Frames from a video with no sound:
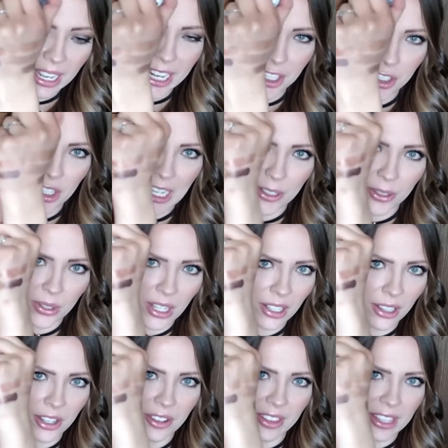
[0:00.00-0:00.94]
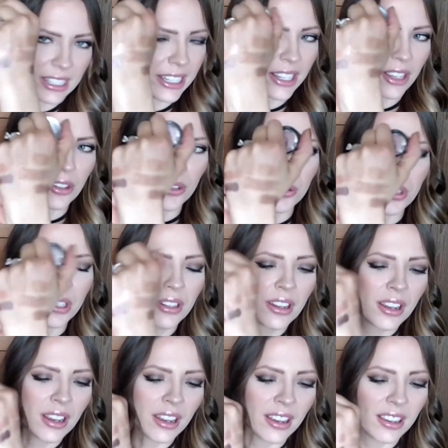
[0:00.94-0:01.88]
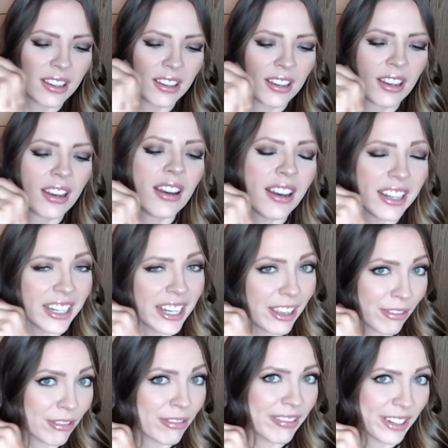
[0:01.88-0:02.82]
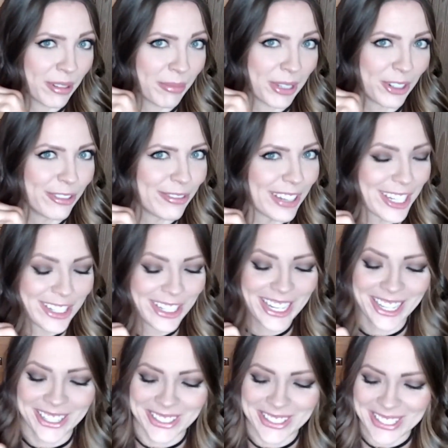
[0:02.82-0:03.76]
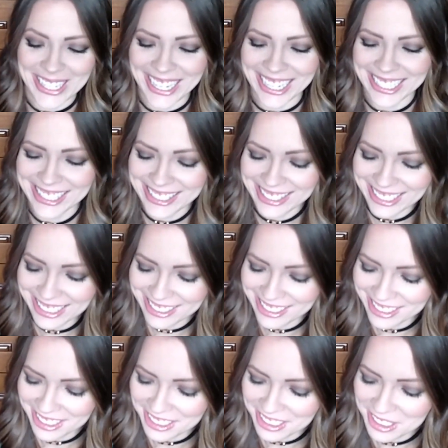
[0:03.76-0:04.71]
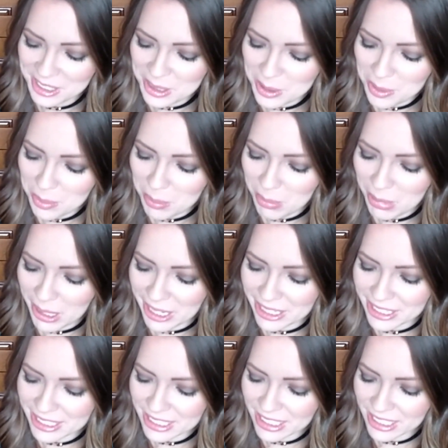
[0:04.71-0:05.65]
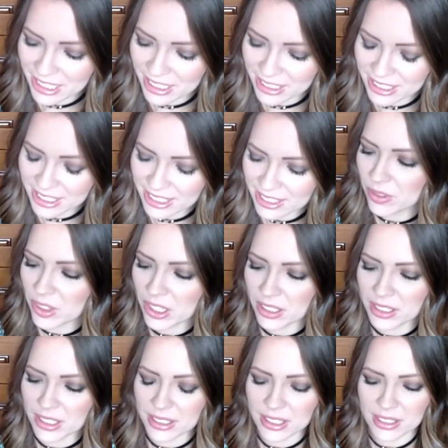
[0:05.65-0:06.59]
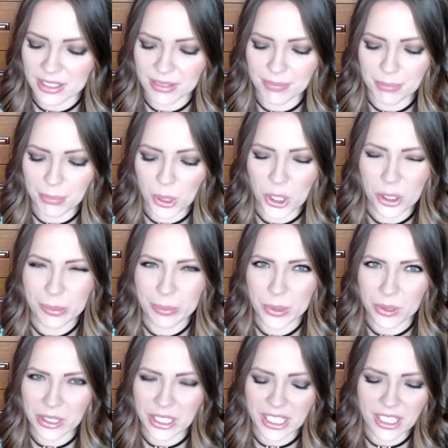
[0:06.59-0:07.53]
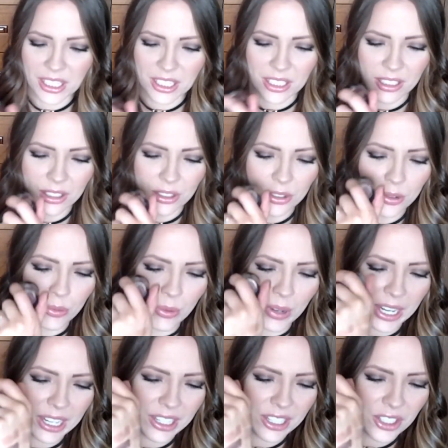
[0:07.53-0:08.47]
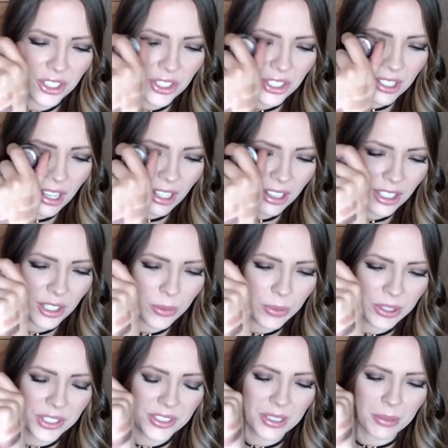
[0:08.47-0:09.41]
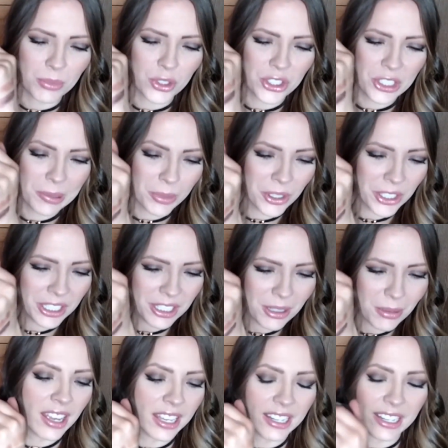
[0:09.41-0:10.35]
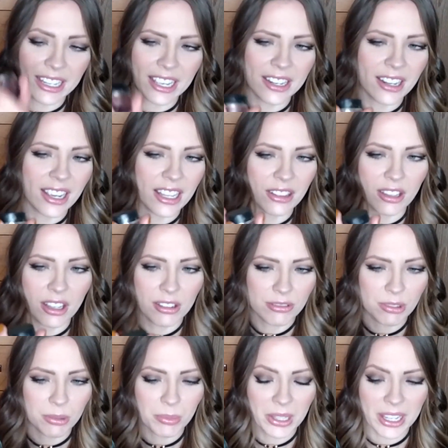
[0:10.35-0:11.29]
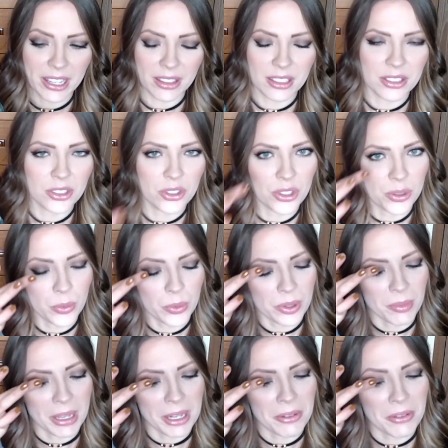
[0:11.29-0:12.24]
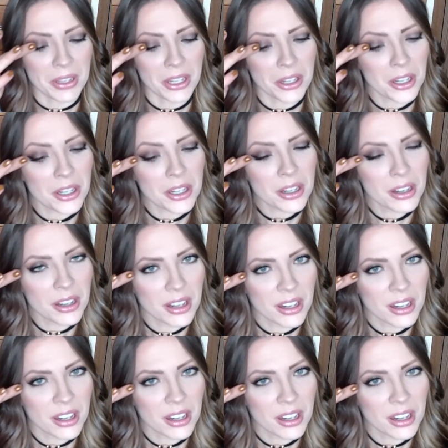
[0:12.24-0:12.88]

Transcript: eyeshadow color that I own. And I have a fair amount of eyeshadows, guys. But it's this purpley grayish color with some shimmer in it. And again, I love applying this just with my finger,